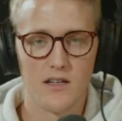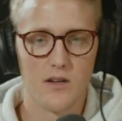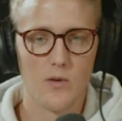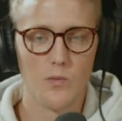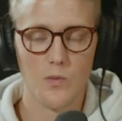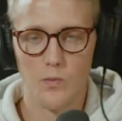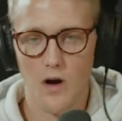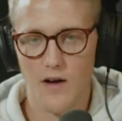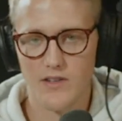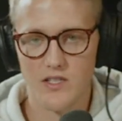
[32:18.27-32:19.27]
And
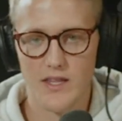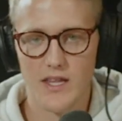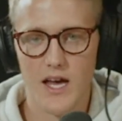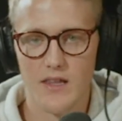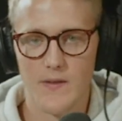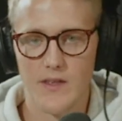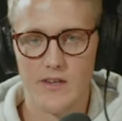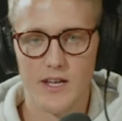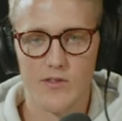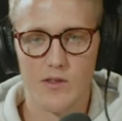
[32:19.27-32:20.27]
obviously, we had that headline the other
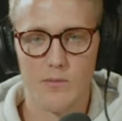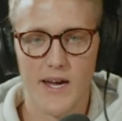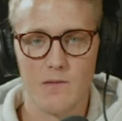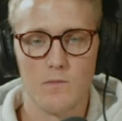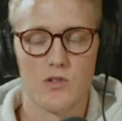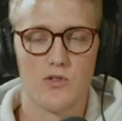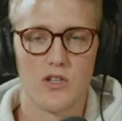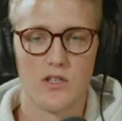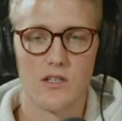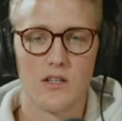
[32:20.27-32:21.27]
day from the Biden
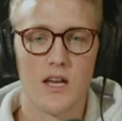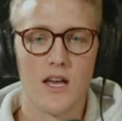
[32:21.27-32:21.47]
administration